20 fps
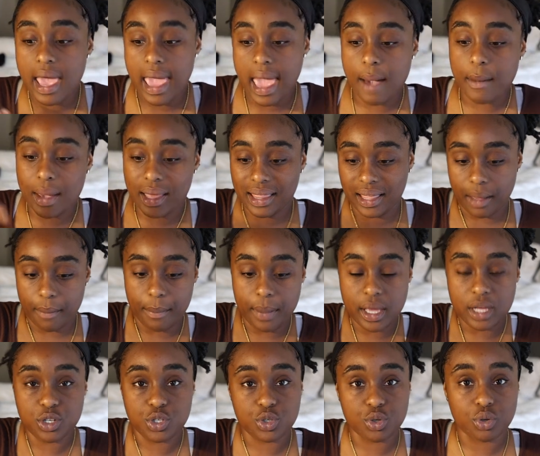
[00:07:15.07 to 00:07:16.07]
And we had like a
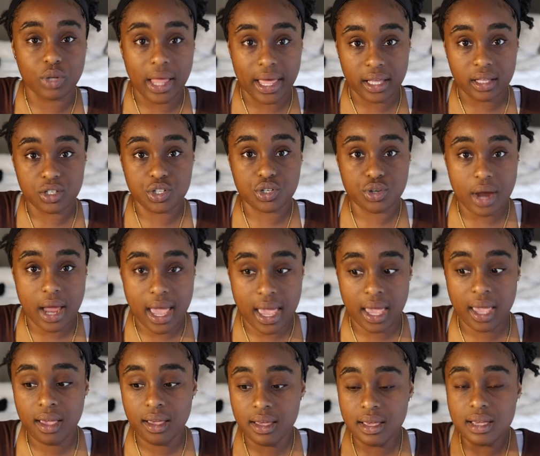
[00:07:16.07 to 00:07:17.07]
pencil like
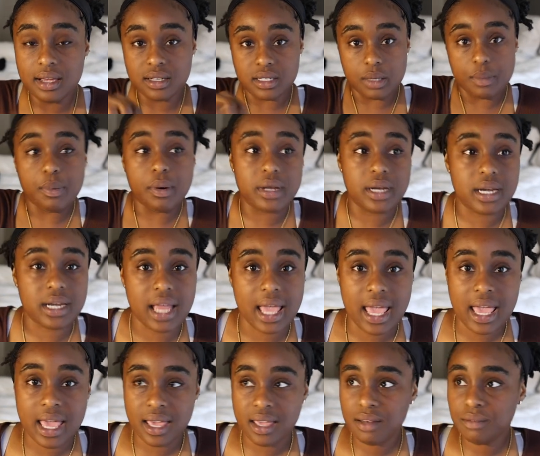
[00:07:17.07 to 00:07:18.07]
tray to put it
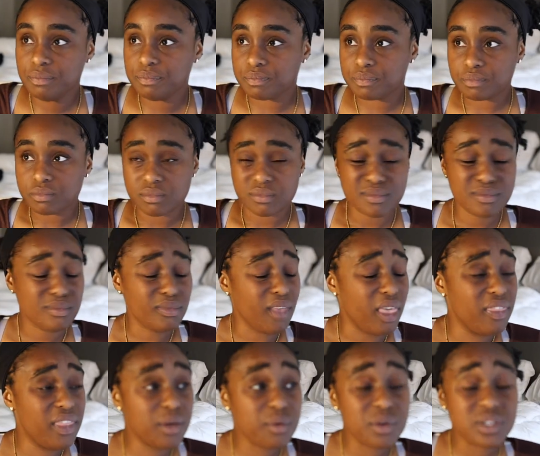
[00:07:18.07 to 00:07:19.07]
in.
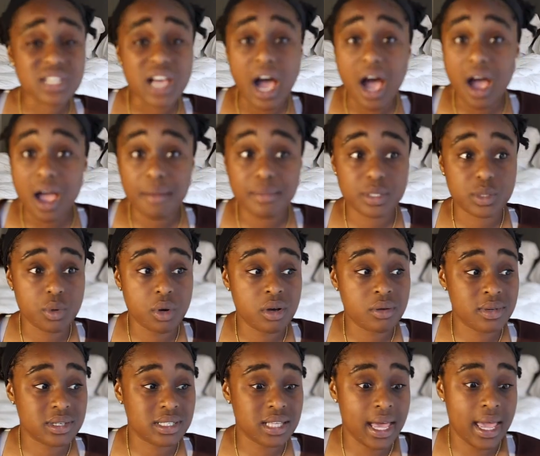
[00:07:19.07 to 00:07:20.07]
There were times where it
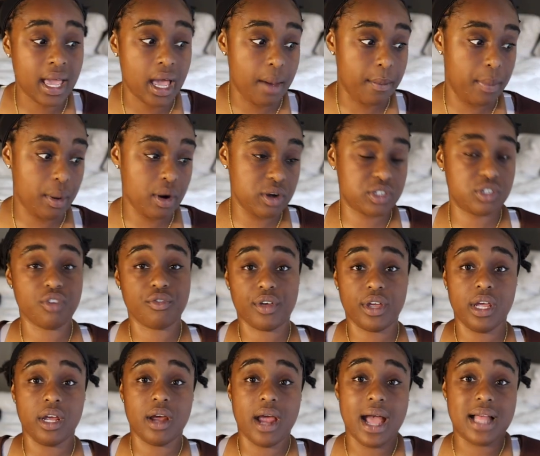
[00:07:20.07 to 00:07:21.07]
was like a person over
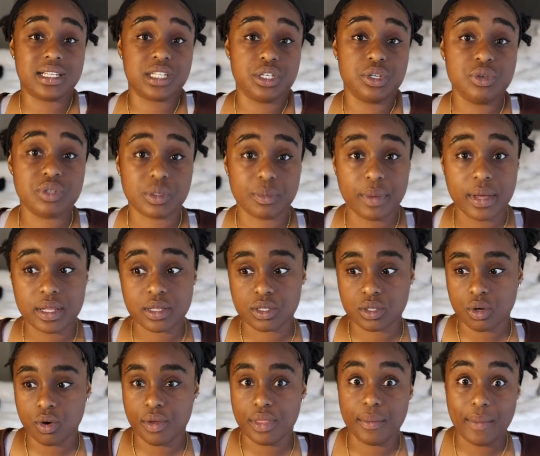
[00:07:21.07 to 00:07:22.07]
here had to use a
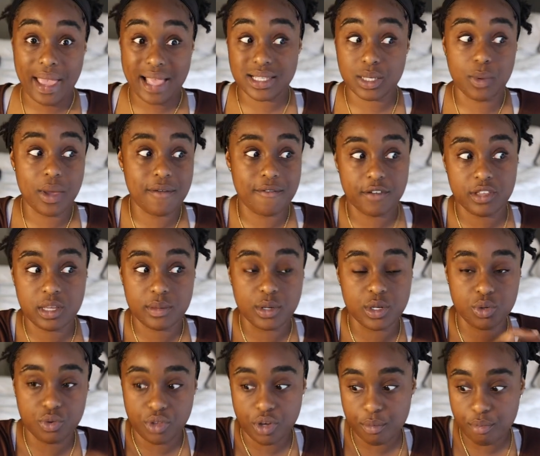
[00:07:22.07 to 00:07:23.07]
pencil, and then we had to wait for them to
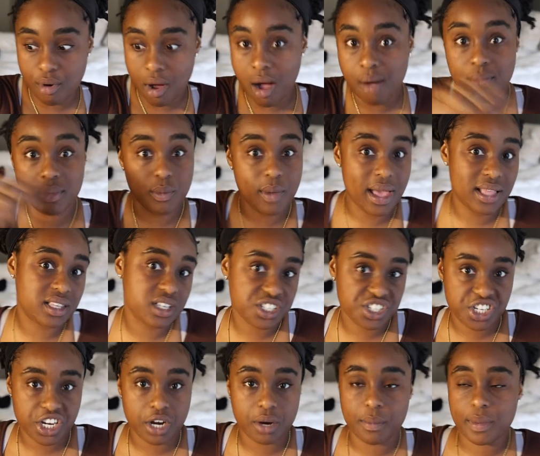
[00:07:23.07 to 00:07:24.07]
do their problem, and we had to
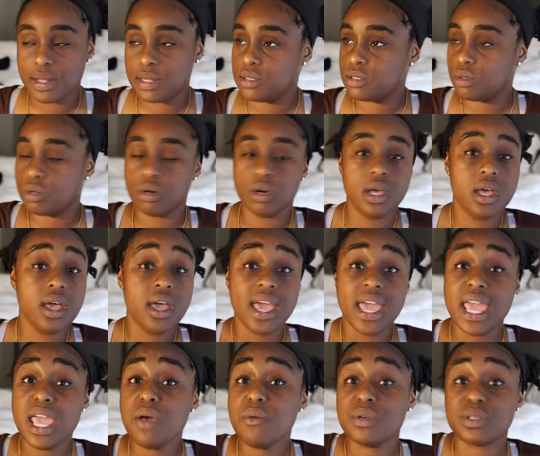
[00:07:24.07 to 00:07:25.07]
share a pencil.
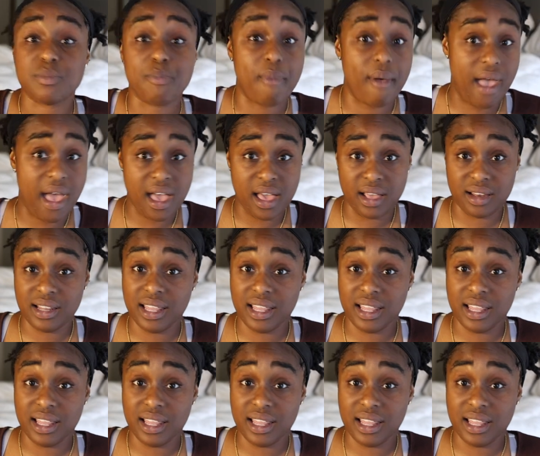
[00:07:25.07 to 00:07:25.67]
It was bad.